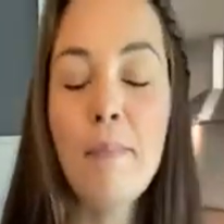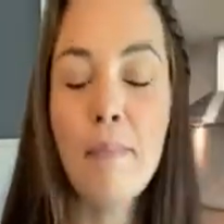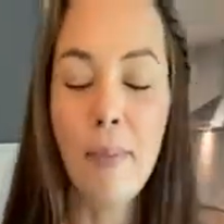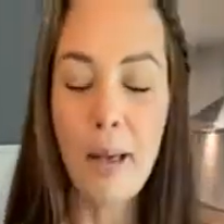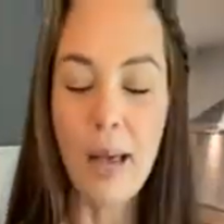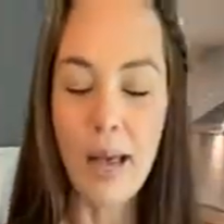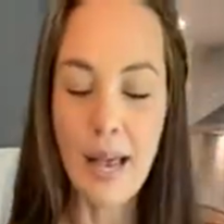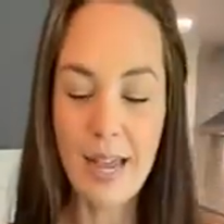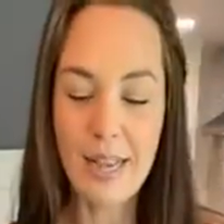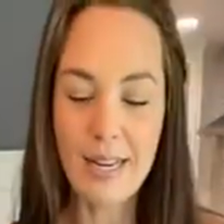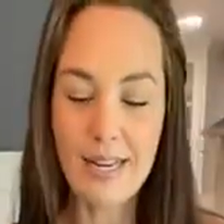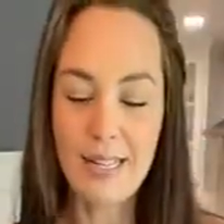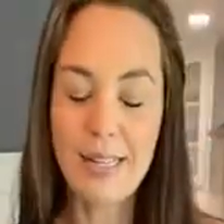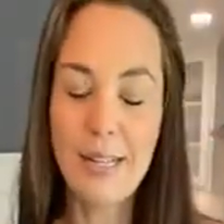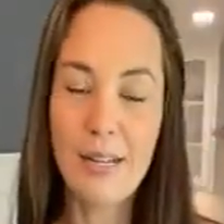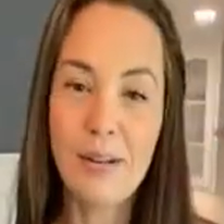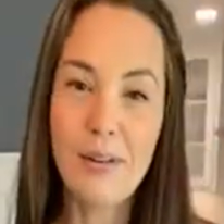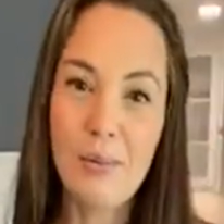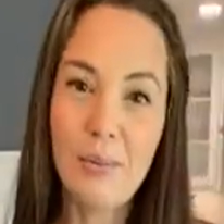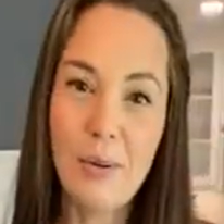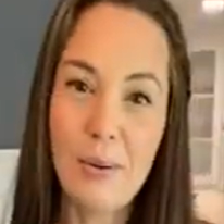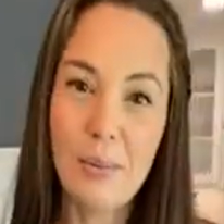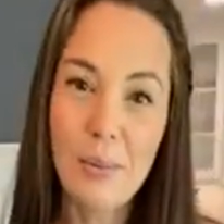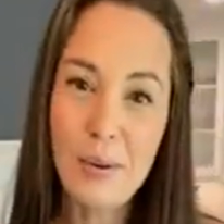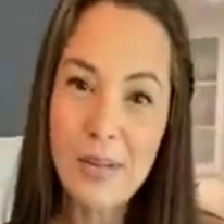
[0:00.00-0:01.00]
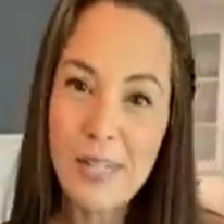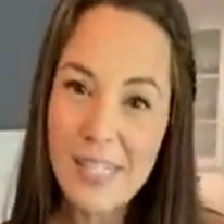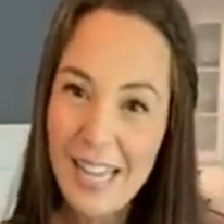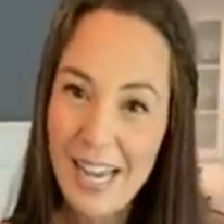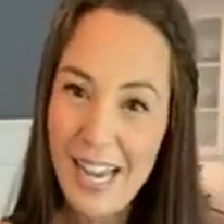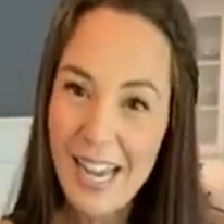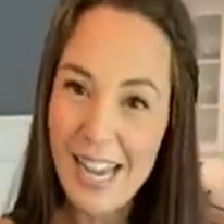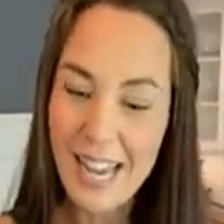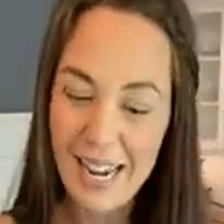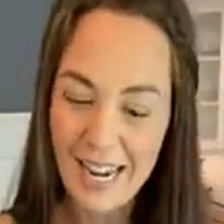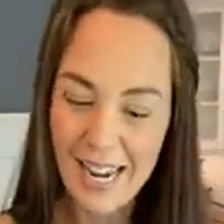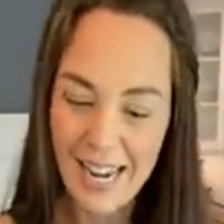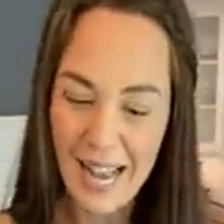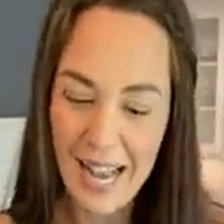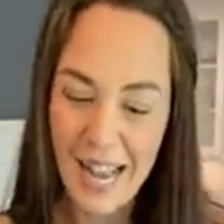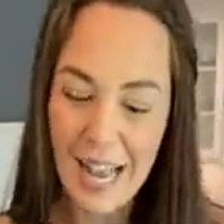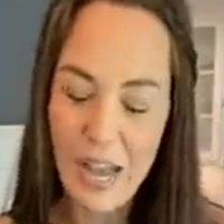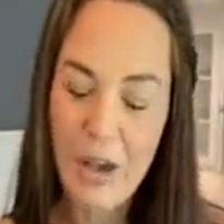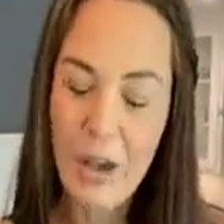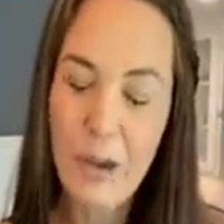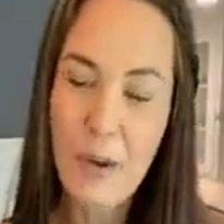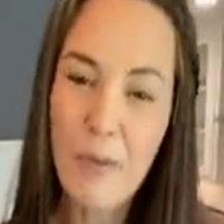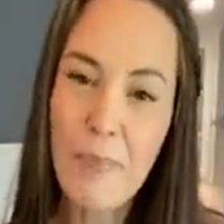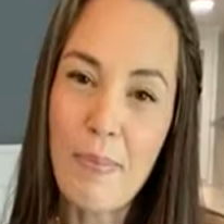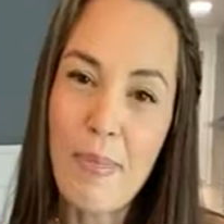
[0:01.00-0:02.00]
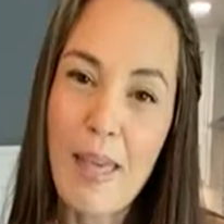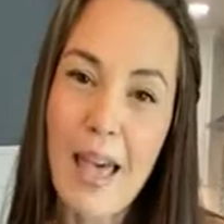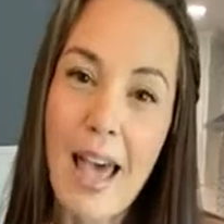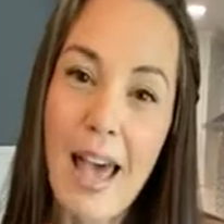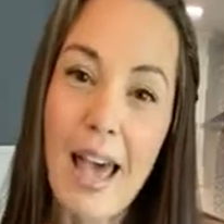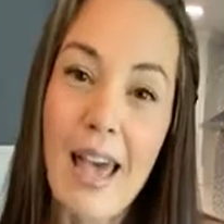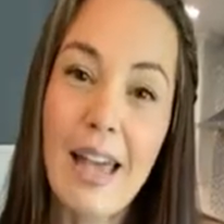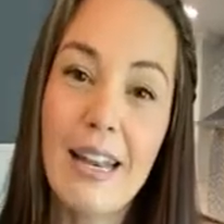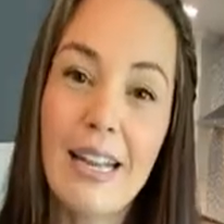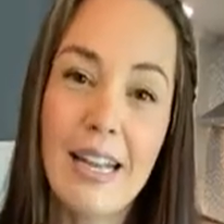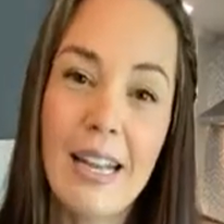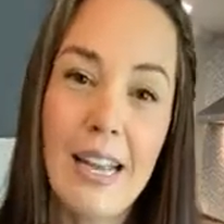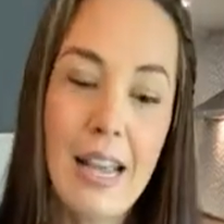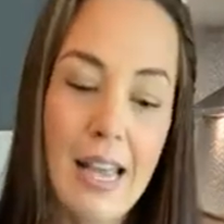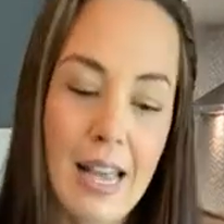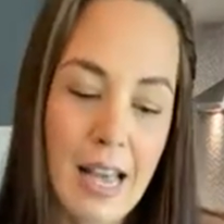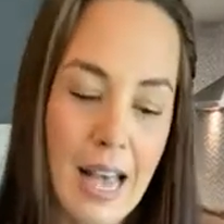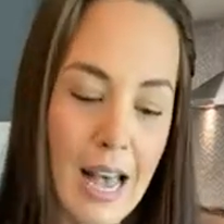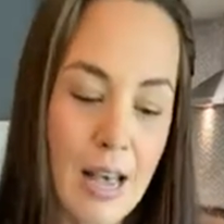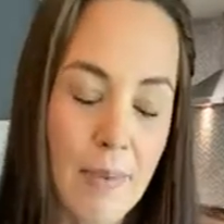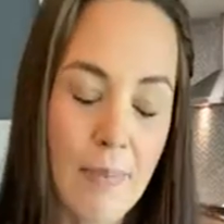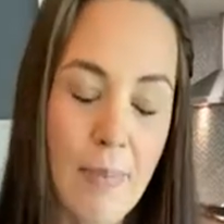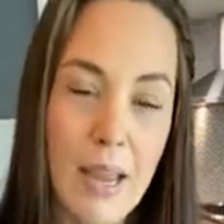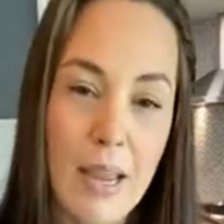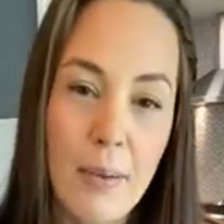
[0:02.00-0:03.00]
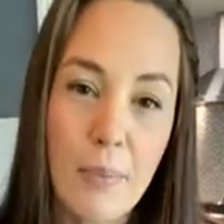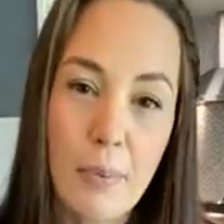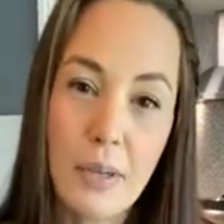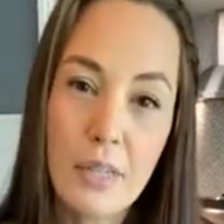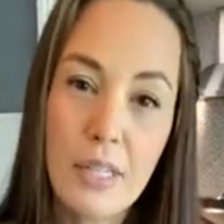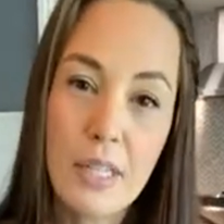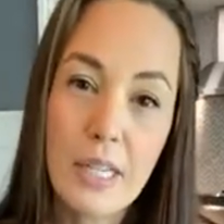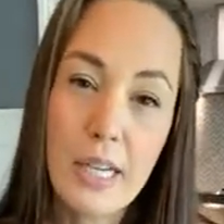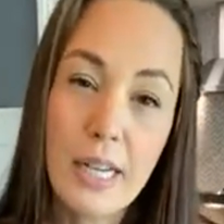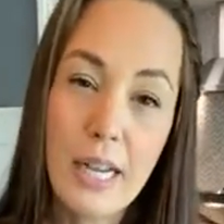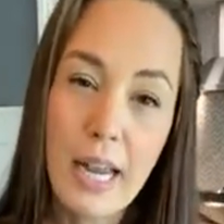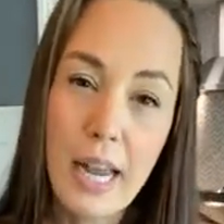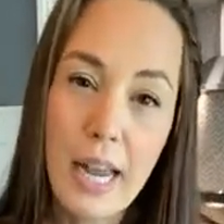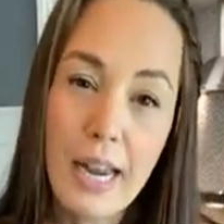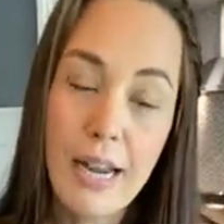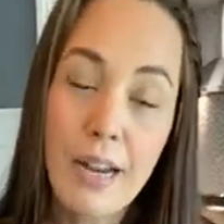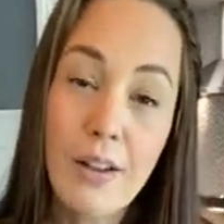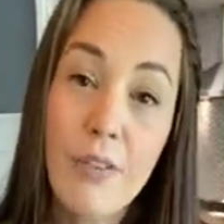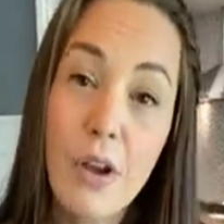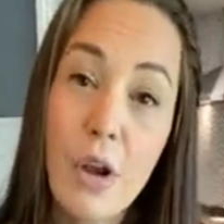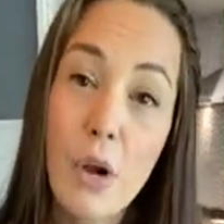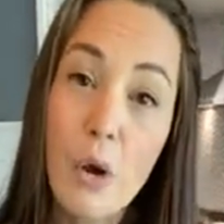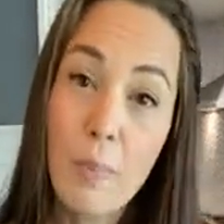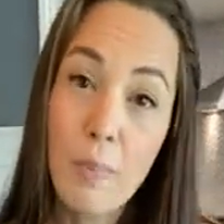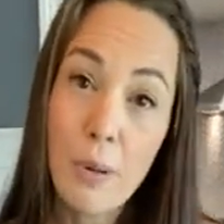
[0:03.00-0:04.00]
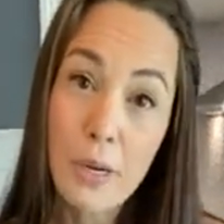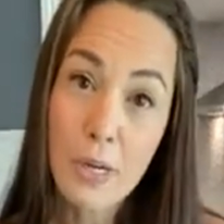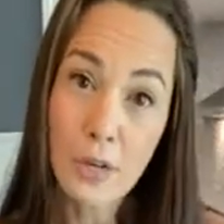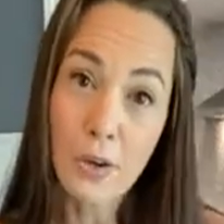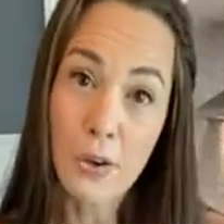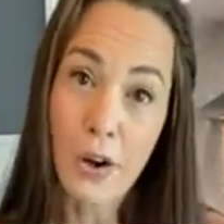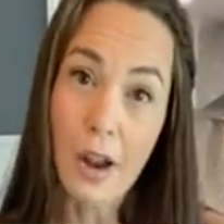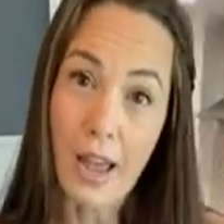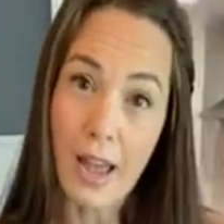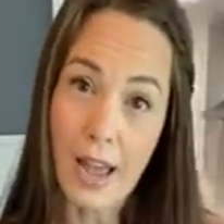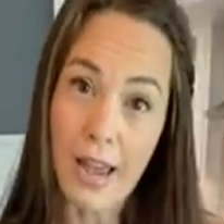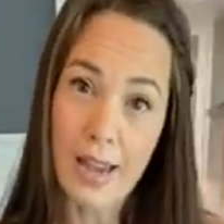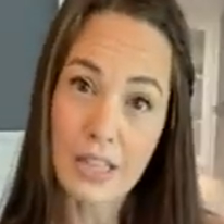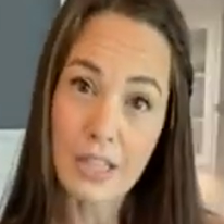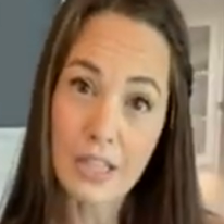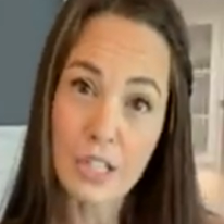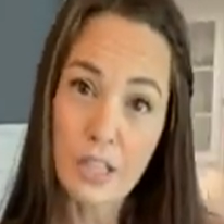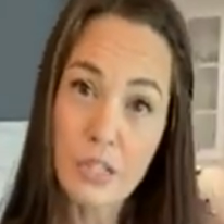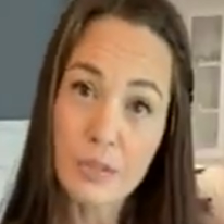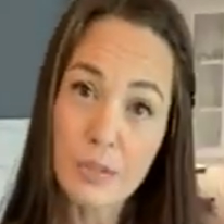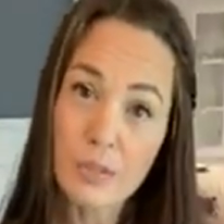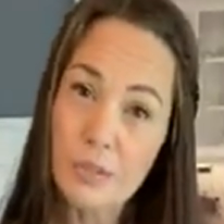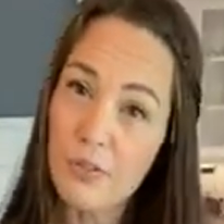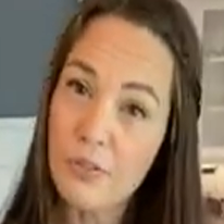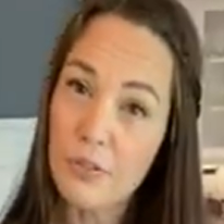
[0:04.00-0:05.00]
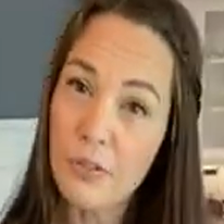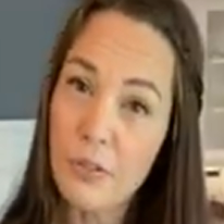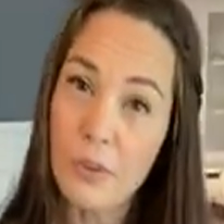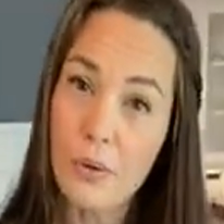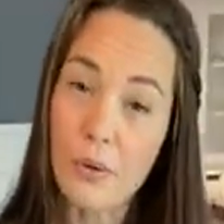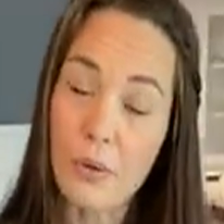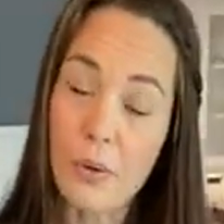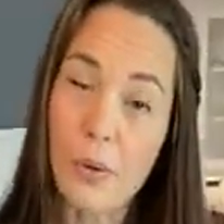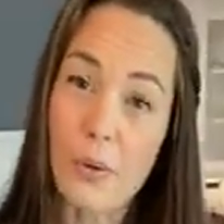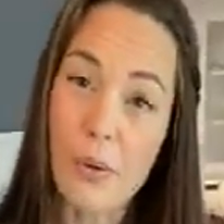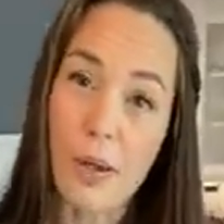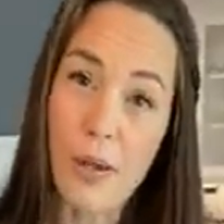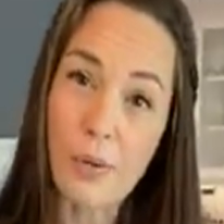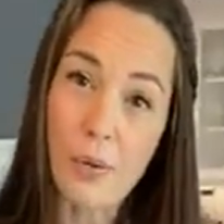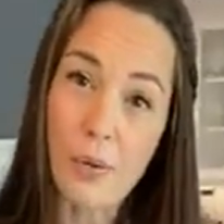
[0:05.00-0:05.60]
But when we're done, I hope that I'm able to kind of open your eyes to a few